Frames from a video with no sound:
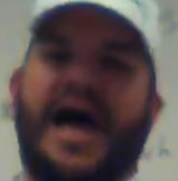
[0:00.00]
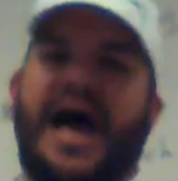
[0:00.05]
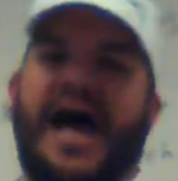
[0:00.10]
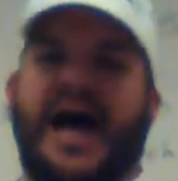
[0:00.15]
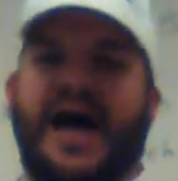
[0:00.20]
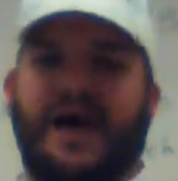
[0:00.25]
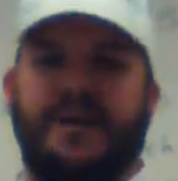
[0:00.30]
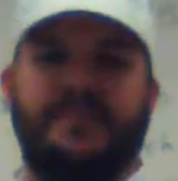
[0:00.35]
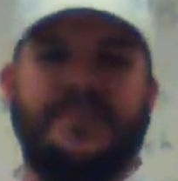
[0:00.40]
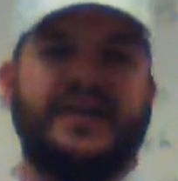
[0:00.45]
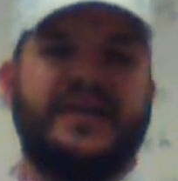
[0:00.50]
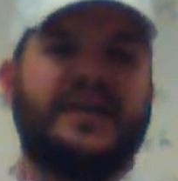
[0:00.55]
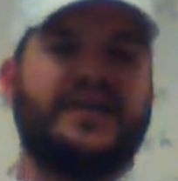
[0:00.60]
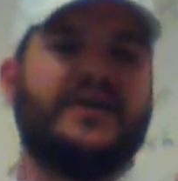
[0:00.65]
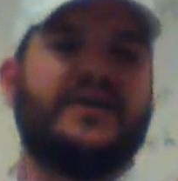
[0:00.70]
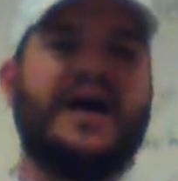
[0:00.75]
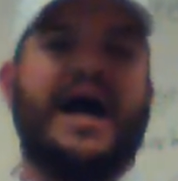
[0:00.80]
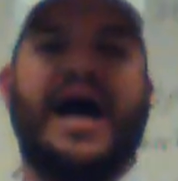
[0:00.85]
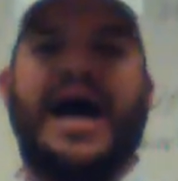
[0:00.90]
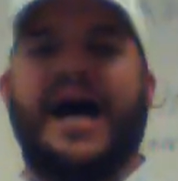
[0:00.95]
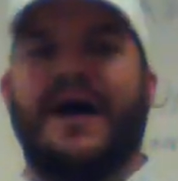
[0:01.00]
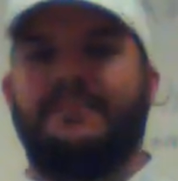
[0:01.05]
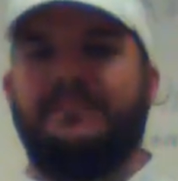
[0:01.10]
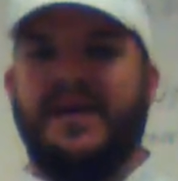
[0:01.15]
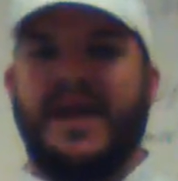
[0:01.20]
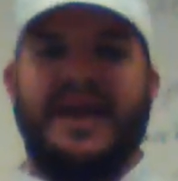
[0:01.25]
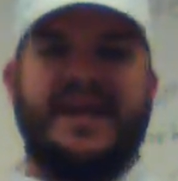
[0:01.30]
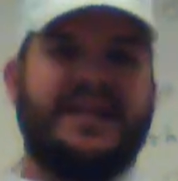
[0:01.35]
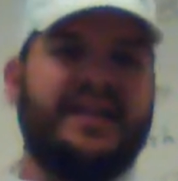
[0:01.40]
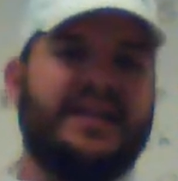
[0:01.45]
I'm here. I
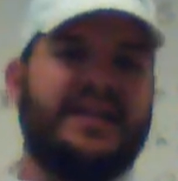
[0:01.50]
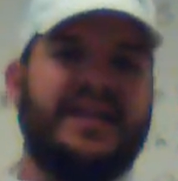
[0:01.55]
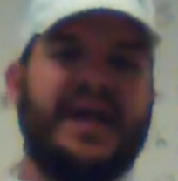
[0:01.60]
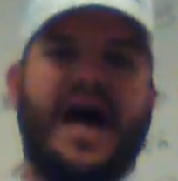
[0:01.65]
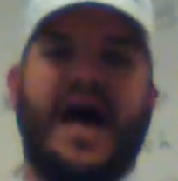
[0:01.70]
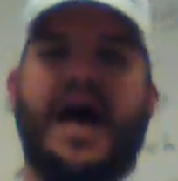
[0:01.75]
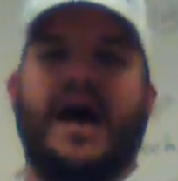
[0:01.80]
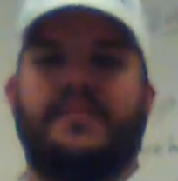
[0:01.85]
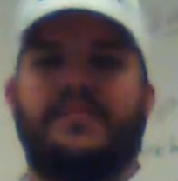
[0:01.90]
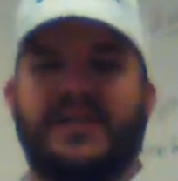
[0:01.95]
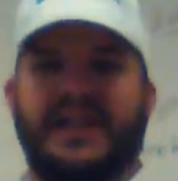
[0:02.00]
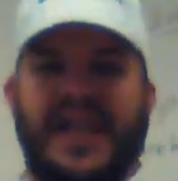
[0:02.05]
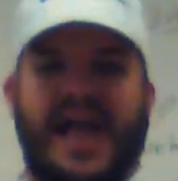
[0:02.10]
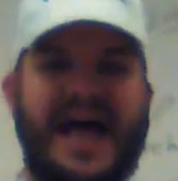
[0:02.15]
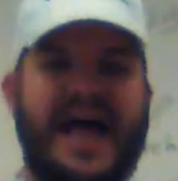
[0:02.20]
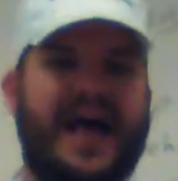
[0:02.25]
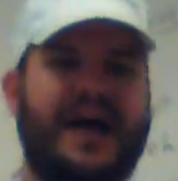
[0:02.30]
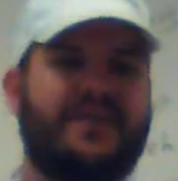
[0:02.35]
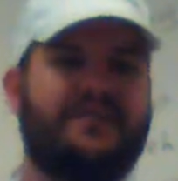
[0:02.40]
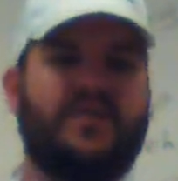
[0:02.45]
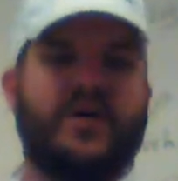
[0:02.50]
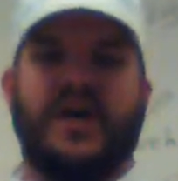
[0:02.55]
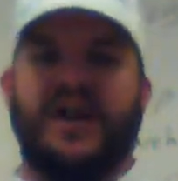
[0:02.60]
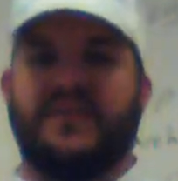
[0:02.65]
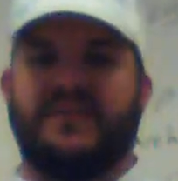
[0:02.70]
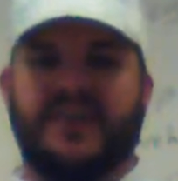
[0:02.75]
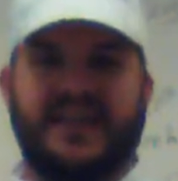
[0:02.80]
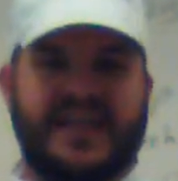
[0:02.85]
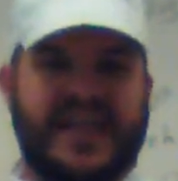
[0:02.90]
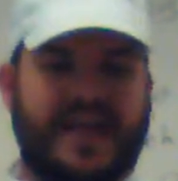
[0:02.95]
made it. I'm alive,
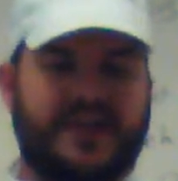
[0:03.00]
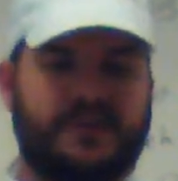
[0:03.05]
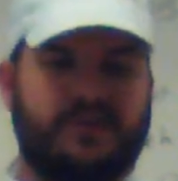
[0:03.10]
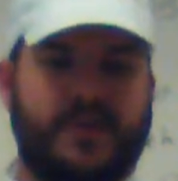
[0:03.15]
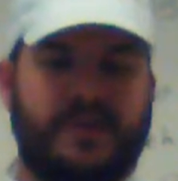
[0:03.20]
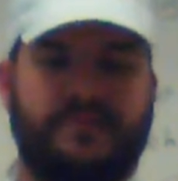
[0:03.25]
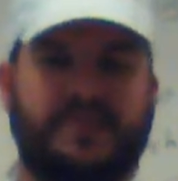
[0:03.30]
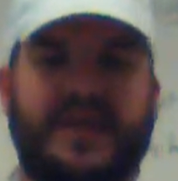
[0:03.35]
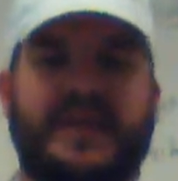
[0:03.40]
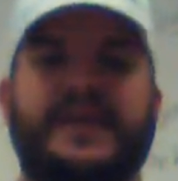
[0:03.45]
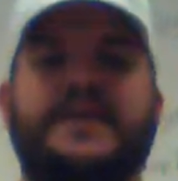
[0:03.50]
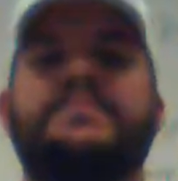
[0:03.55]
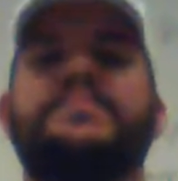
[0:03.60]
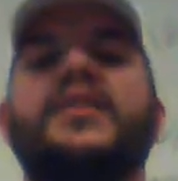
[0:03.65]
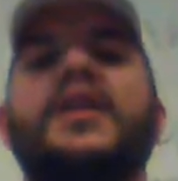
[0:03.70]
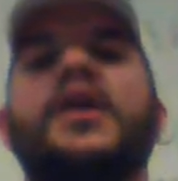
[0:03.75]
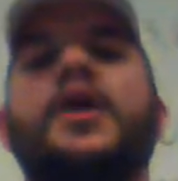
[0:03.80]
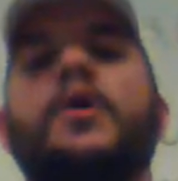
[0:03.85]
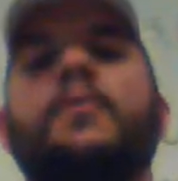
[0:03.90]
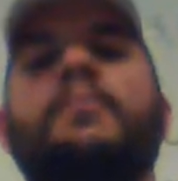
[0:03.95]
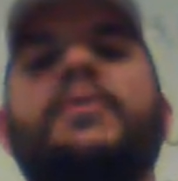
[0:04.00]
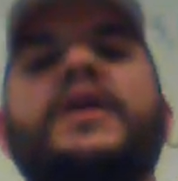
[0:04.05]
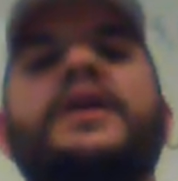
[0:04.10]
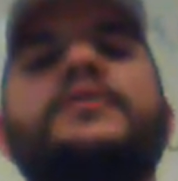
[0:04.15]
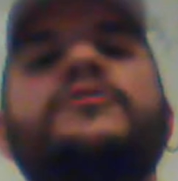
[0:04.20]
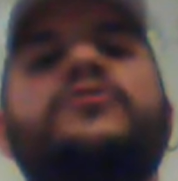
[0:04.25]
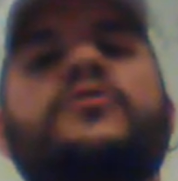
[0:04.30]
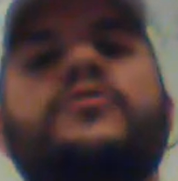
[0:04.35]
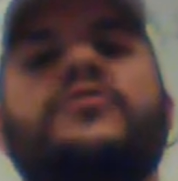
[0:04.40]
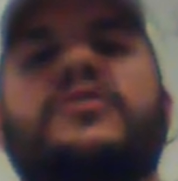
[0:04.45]
whatever the case may be
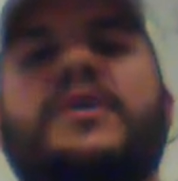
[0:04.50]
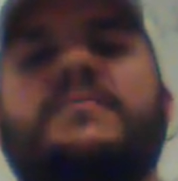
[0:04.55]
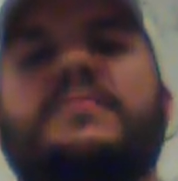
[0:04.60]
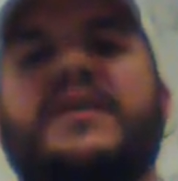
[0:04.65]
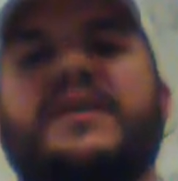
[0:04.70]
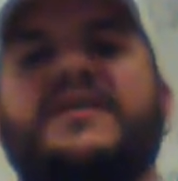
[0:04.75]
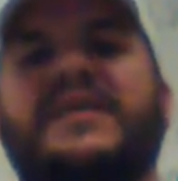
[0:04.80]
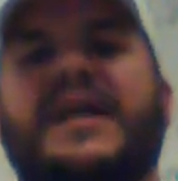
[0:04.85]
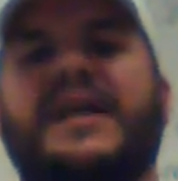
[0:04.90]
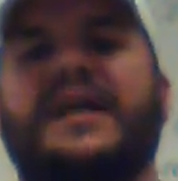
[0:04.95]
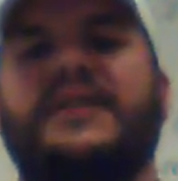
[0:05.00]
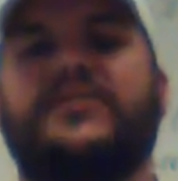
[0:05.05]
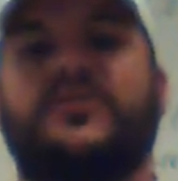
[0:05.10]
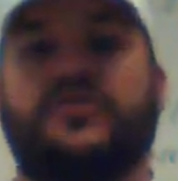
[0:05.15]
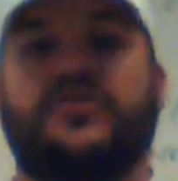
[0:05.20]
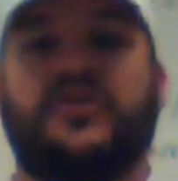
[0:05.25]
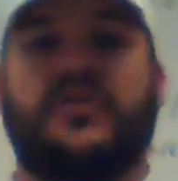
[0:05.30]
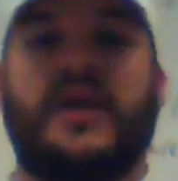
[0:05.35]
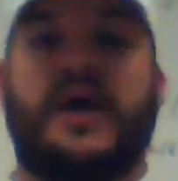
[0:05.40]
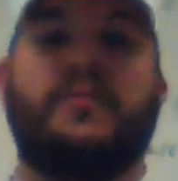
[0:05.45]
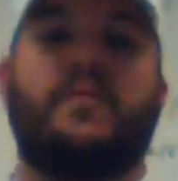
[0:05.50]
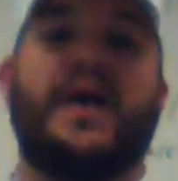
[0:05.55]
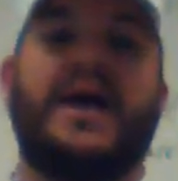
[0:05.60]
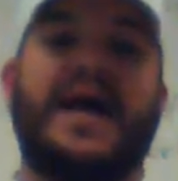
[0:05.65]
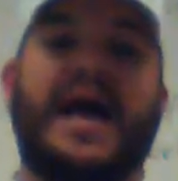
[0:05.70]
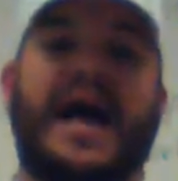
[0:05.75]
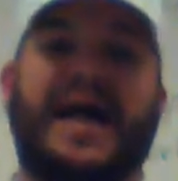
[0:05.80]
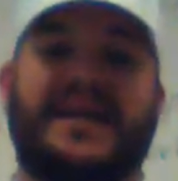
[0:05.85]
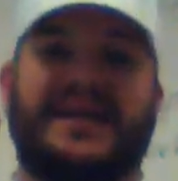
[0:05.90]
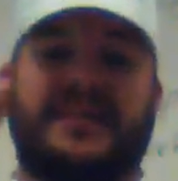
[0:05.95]
please do something of that nature so that
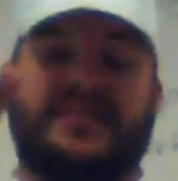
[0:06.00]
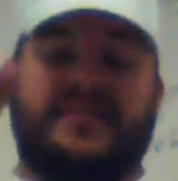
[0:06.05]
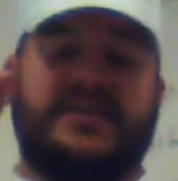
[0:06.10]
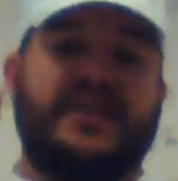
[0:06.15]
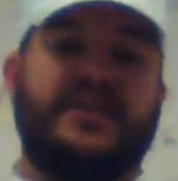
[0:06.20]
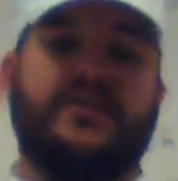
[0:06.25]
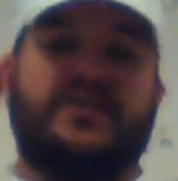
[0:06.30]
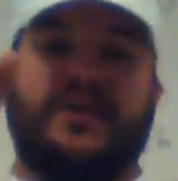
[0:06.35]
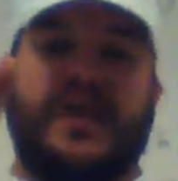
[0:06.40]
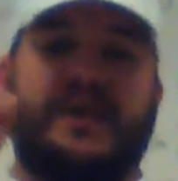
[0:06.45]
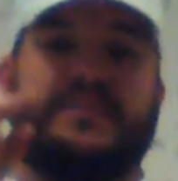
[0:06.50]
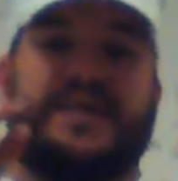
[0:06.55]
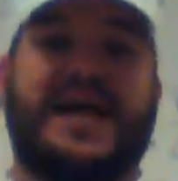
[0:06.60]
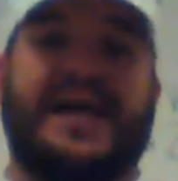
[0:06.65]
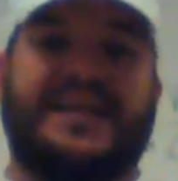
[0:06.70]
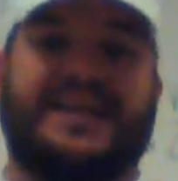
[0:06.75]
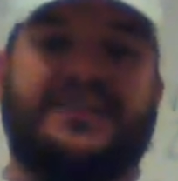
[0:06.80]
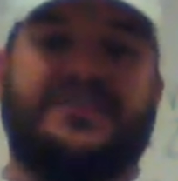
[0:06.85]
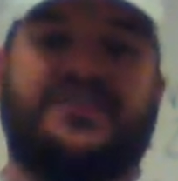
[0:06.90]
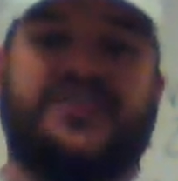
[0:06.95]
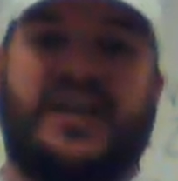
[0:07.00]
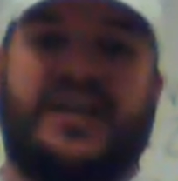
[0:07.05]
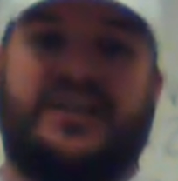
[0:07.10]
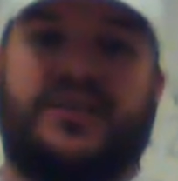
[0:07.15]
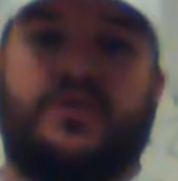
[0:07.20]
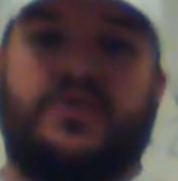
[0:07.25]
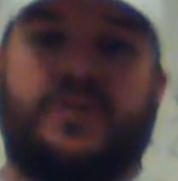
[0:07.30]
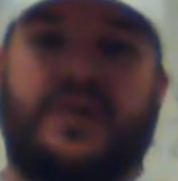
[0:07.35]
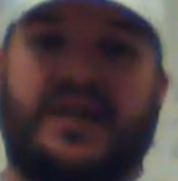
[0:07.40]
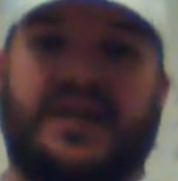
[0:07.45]
way I can see your name and I can
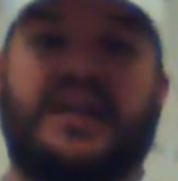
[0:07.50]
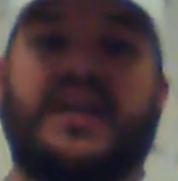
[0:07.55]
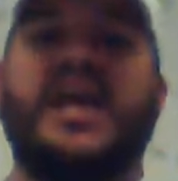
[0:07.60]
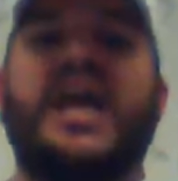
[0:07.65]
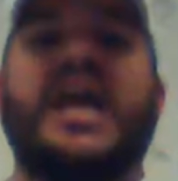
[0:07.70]
check you in.